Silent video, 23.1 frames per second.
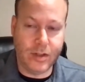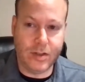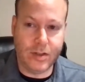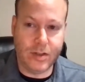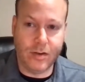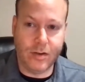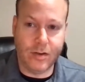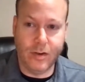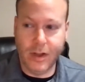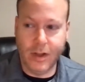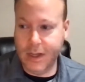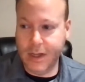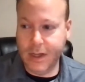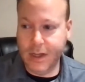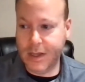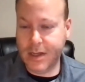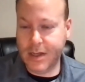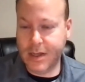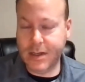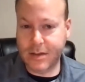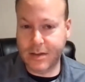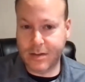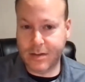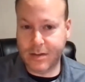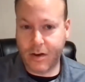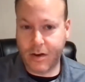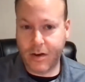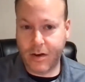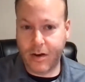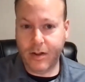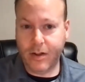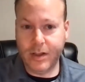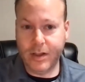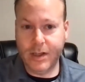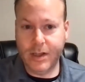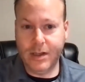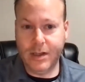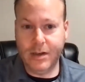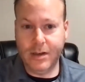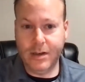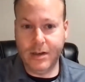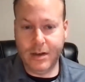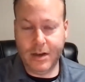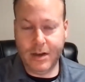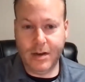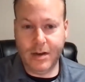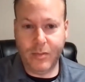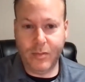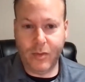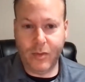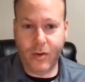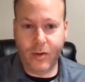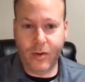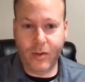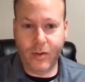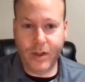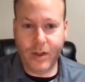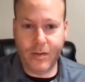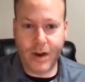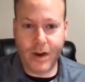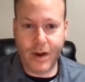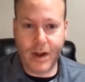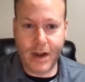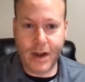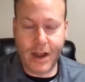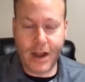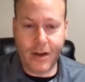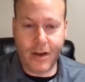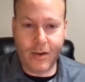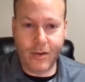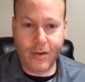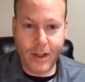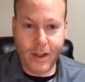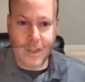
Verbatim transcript: So he is all in in bowling right now.